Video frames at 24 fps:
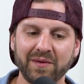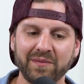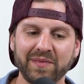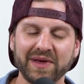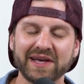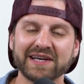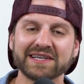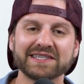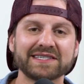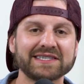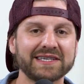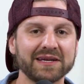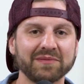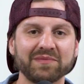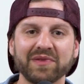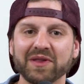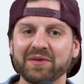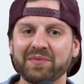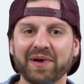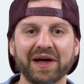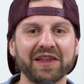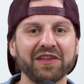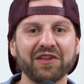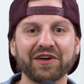Because
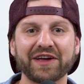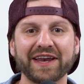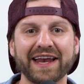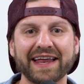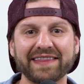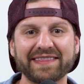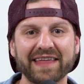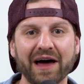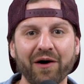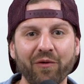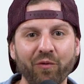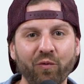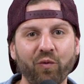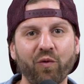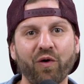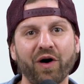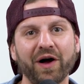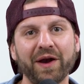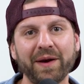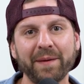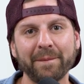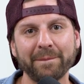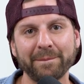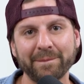simply by looking at that
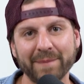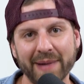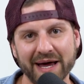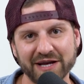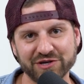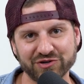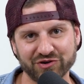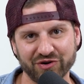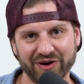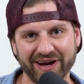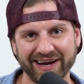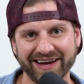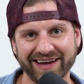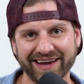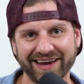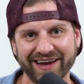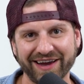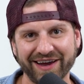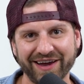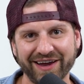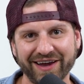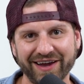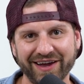one metric,